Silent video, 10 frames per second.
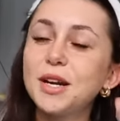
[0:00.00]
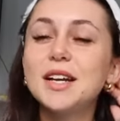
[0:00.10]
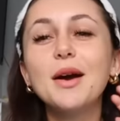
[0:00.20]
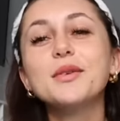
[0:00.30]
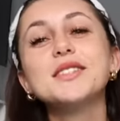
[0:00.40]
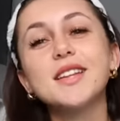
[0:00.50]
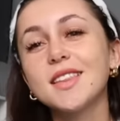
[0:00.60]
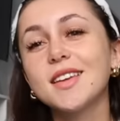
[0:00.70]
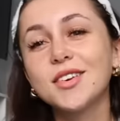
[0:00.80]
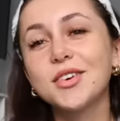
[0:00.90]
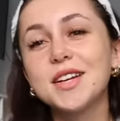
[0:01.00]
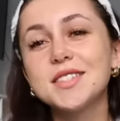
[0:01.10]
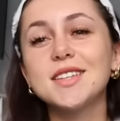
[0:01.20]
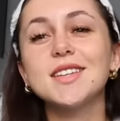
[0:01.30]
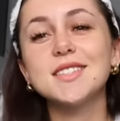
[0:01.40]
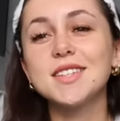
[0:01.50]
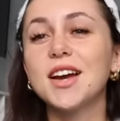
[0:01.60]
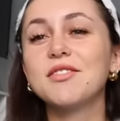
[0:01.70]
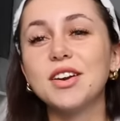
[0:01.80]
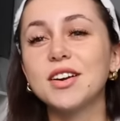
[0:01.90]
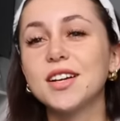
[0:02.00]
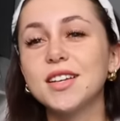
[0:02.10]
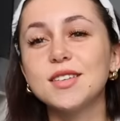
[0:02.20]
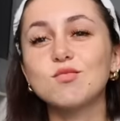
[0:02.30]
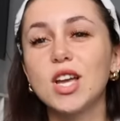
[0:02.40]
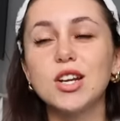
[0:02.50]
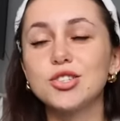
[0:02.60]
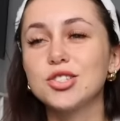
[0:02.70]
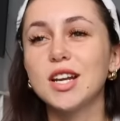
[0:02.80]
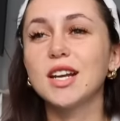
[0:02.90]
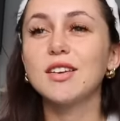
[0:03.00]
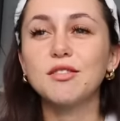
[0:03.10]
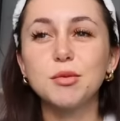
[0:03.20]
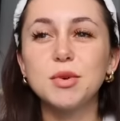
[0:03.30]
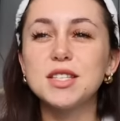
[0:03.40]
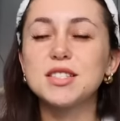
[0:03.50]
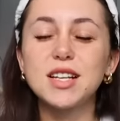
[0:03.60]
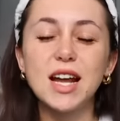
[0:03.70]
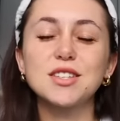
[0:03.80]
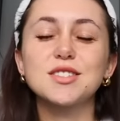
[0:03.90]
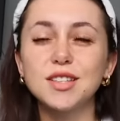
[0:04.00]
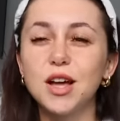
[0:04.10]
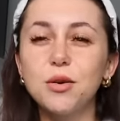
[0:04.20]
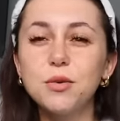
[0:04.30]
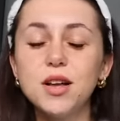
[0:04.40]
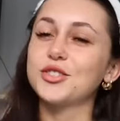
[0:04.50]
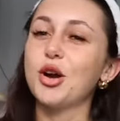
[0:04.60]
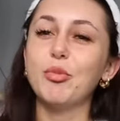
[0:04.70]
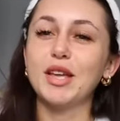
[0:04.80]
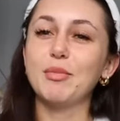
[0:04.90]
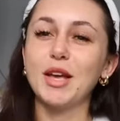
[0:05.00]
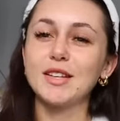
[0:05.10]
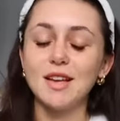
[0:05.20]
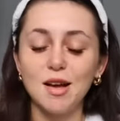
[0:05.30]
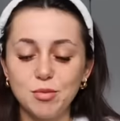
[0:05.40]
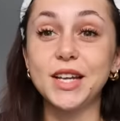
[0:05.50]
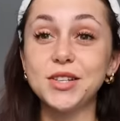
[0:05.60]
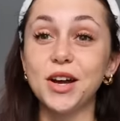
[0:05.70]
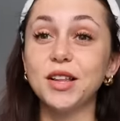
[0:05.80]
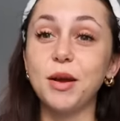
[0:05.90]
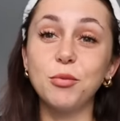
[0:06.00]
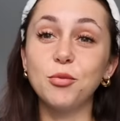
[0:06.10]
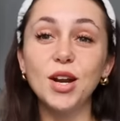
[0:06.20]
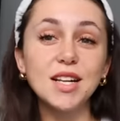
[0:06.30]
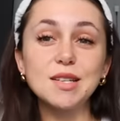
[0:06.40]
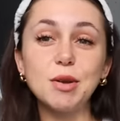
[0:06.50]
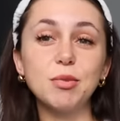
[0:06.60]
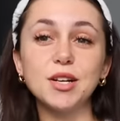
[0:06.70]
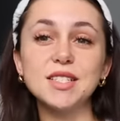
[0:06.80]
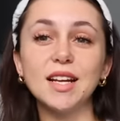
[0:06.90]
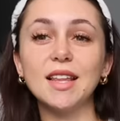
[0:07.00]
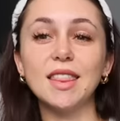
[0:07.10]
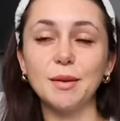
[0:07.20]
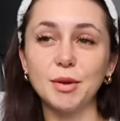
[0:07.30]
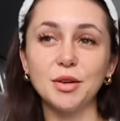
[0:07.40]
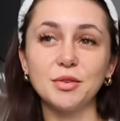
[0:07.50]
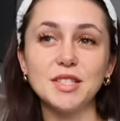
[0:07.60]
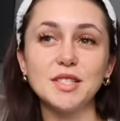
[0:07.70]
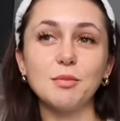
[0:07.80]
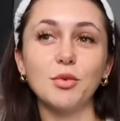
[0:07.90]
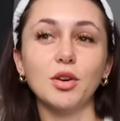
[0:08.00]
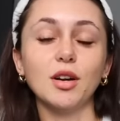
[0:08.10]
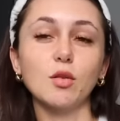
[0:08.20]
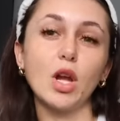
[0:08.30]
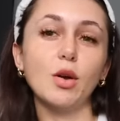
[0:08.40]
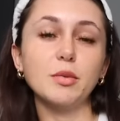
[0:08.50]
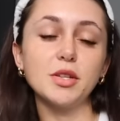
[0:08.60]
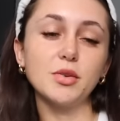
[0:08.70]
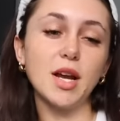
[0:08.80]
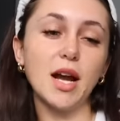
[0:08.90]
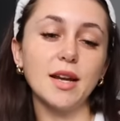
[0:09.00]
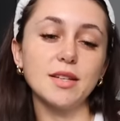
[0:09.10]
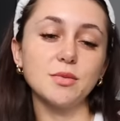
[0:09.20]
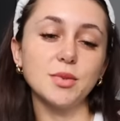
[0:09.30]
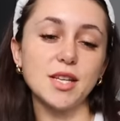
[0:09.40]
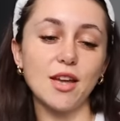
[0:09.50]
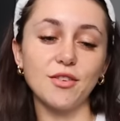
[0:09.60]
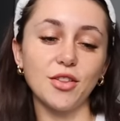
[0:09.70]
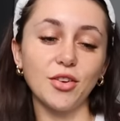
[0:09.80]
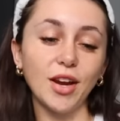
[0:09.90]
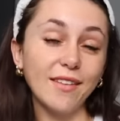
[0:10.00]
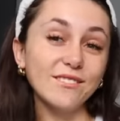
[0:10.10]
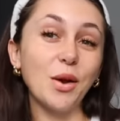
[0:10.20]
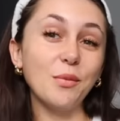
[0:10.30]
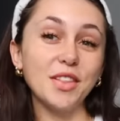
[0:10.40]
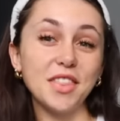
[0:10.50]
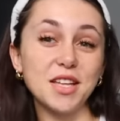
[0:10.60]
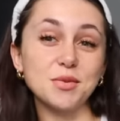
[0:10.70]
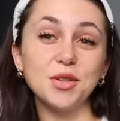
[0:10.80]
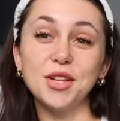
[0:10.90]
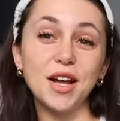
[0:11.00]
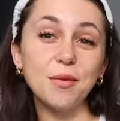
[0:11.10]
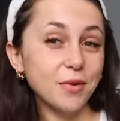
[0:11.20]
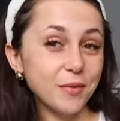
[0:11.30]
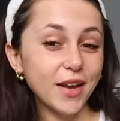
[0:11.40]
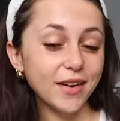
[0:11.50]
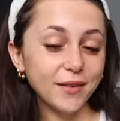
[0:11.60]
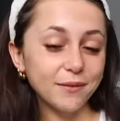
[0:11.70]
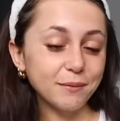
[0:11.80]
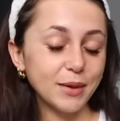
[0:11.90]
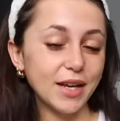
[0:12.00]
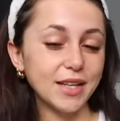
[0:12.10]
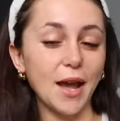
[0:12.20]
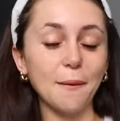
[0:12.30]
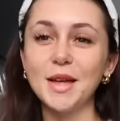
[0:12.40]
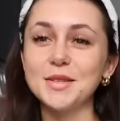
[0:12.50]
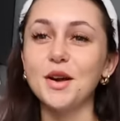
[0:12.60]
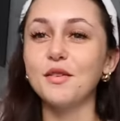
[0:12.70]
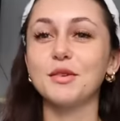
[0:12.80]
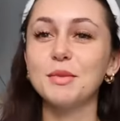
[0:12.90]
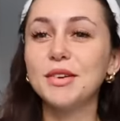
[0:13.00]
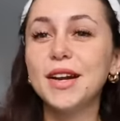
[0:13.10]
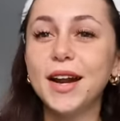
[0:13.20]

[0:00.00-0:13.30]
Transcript: right now it's nothing crazy. It's not very entertaining for me. It's kind of slow. Just hoping it picks up. That's all. I'm waiting to get my book tonight, then I'm gonna read some more. I'll update you guys once I get further in. Hopefully things will look up from there. But yeah, that's all for me right